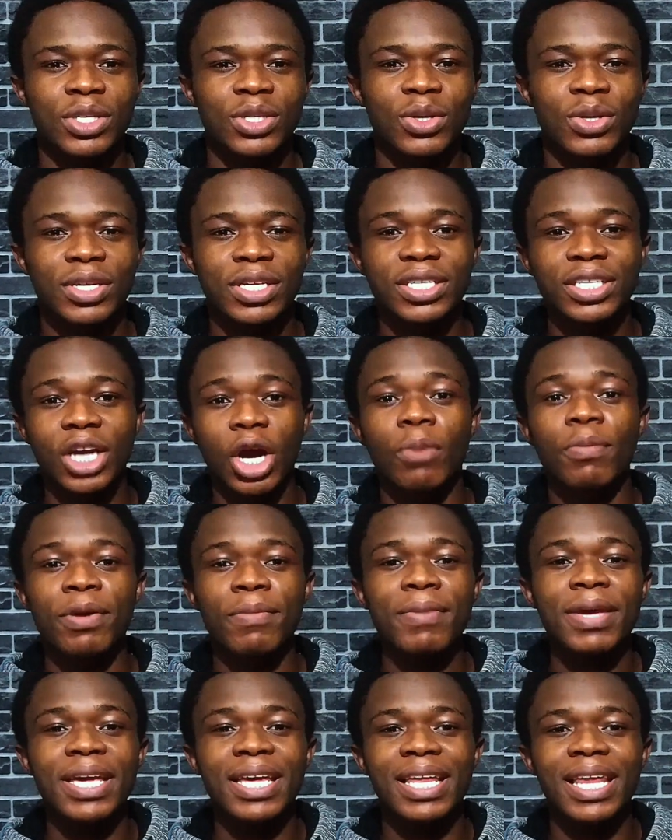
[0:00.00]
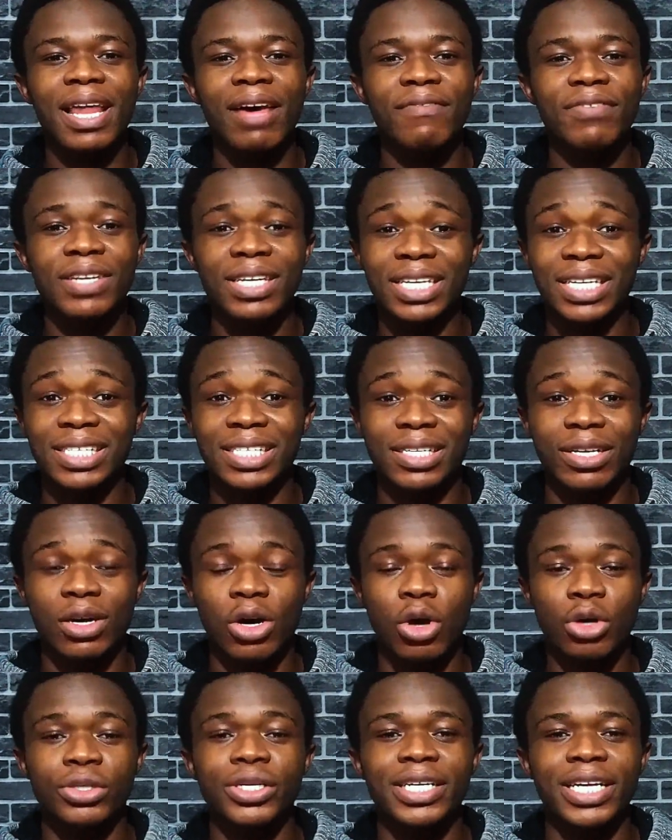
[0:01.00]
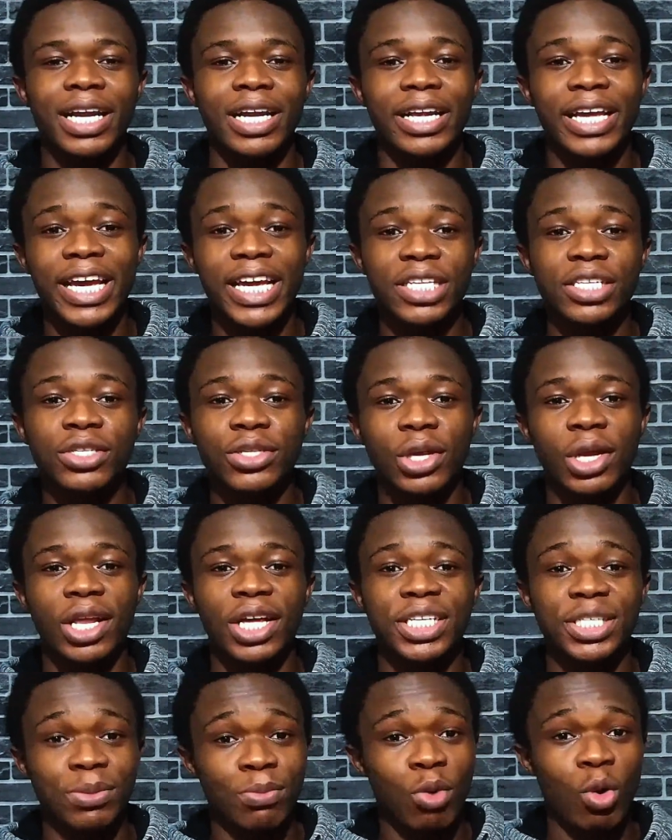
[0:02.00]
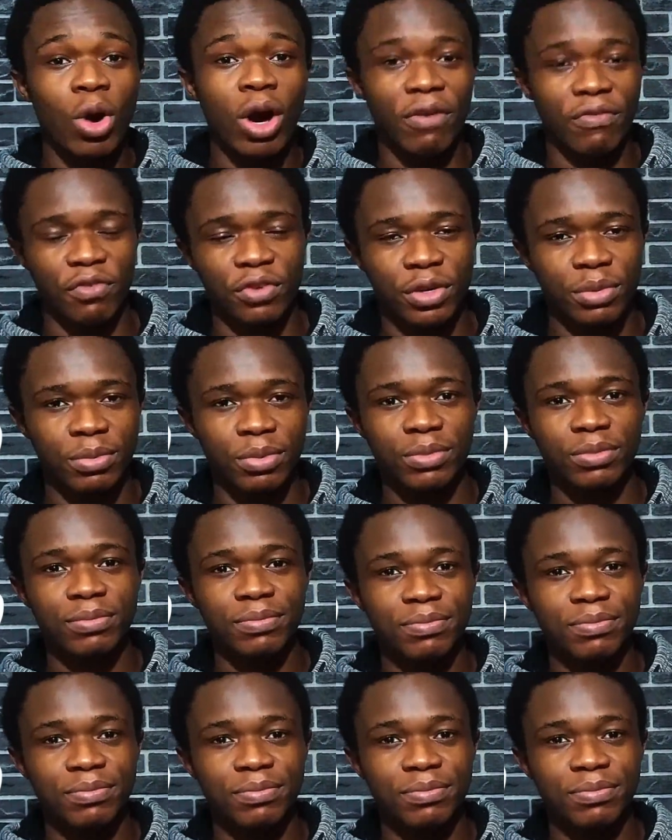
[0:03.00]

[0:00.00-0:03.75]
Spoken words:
So the Xiaomi Mi 11 is $180 more affordable.